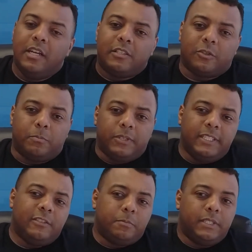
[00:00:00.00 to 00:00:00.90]
So
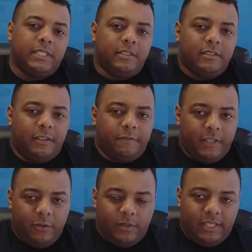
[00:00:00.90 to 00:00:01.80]
please, please, if
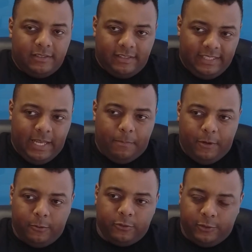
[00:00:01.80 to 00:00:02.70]
anyone has seen that
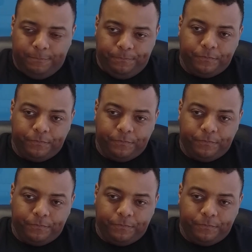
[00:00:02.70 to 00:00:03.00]
post